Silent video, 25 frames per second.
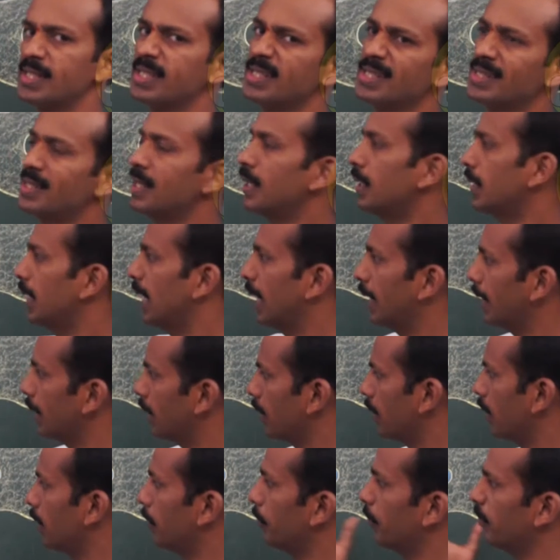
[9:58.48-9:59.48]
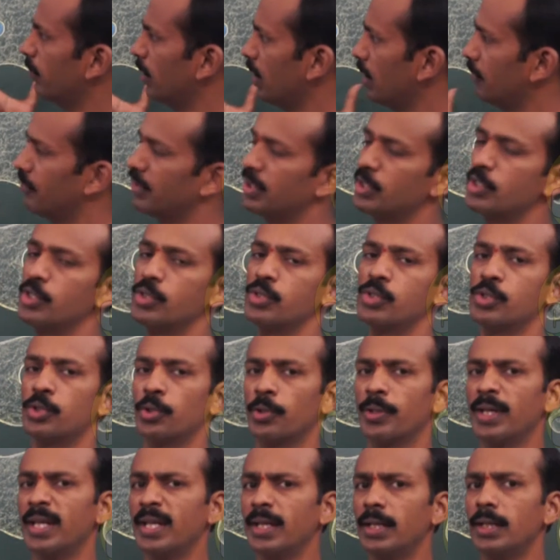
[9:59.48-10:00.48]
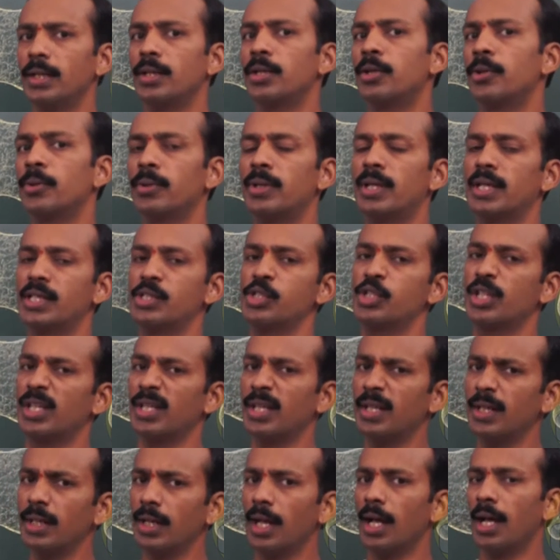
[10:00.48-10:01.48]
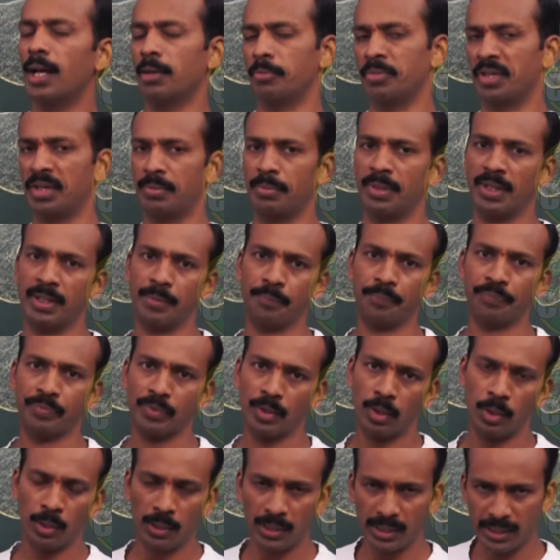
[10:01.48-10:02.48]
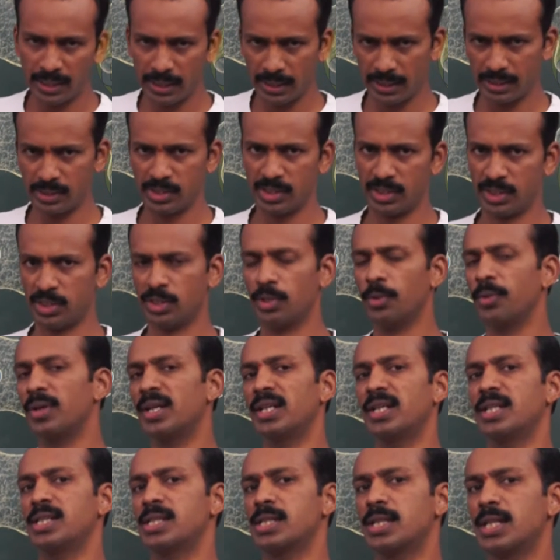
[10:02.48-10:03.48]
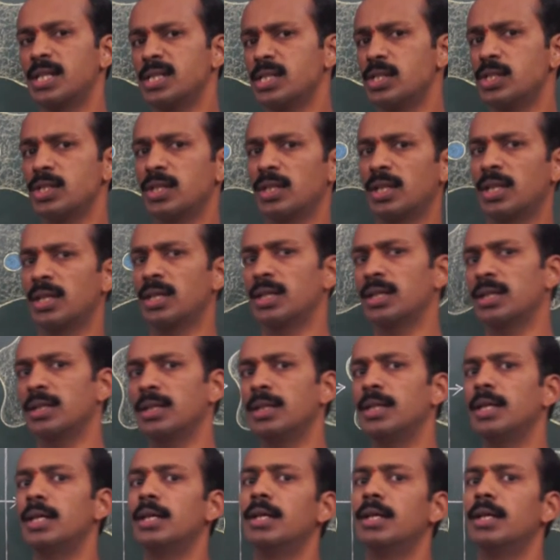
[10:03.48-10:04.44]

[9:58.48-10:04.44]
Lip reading: is the diagram which is showing nutrition in amoeba. Already just now I discussed the